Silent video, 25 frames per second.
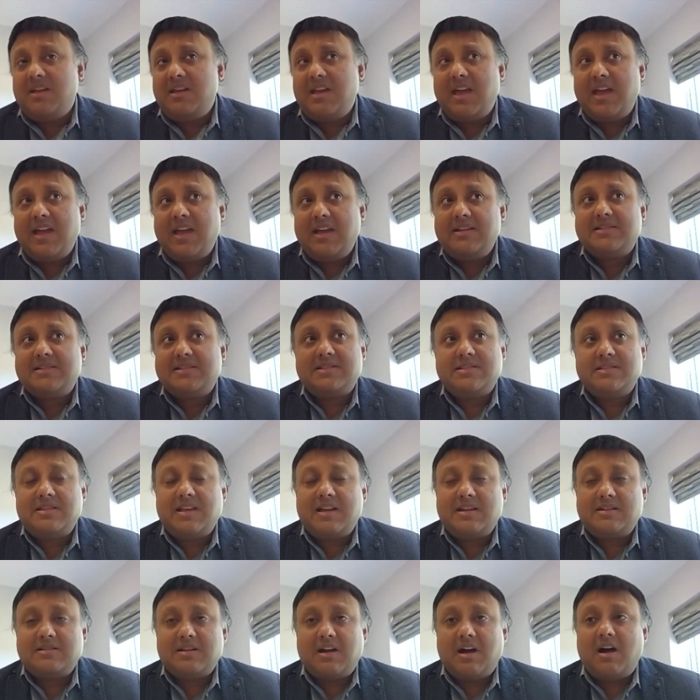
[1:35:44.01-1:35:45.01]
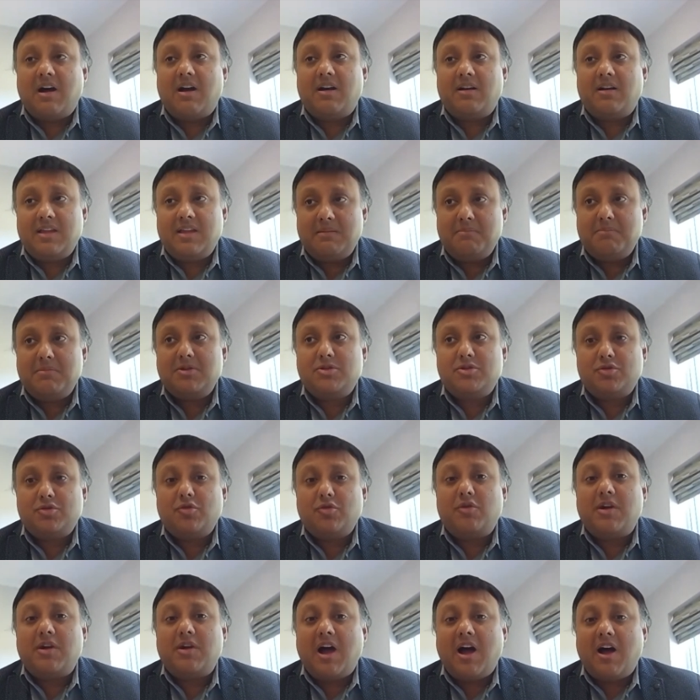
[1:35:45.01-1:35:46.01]
eggs that are
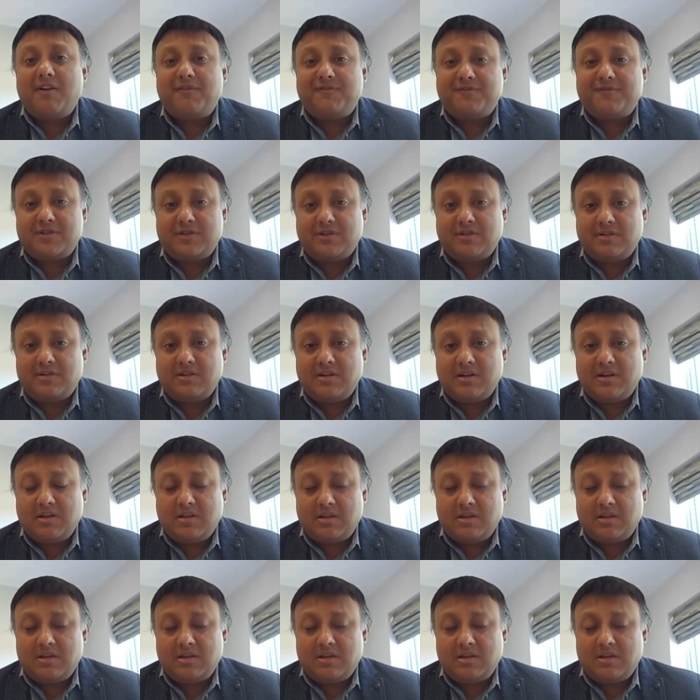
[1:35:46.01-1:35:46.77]
immature after